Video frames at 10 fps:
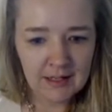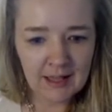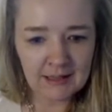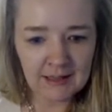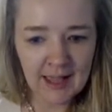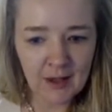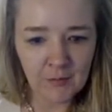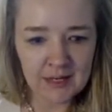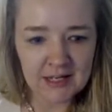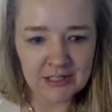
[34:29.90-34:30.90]
allow
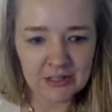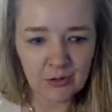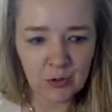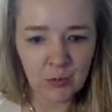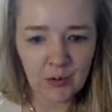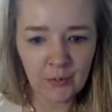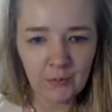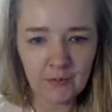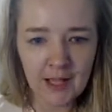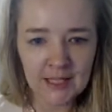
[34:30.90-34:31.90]
me to show you a
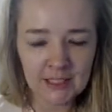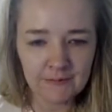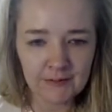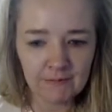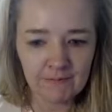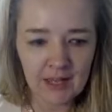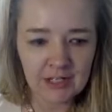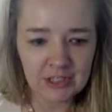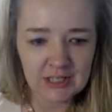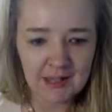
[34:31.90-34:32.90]
wonderful
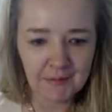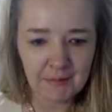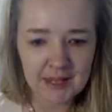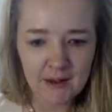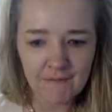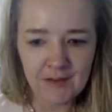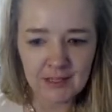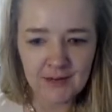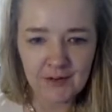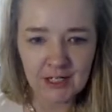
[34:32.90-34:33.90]
function that will make you feel
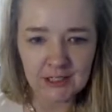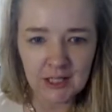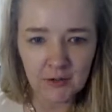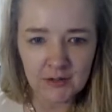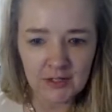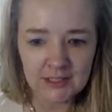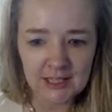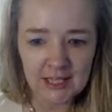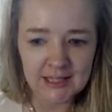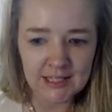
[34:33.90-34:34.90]
even closer
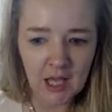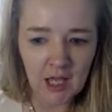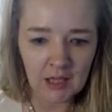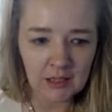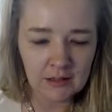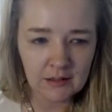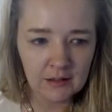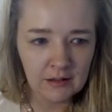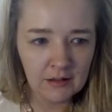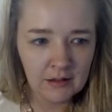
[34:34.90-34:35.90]
to this doll.
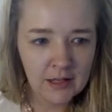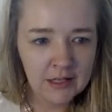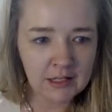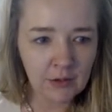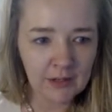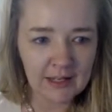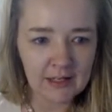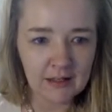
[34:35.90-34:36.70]
Quit it.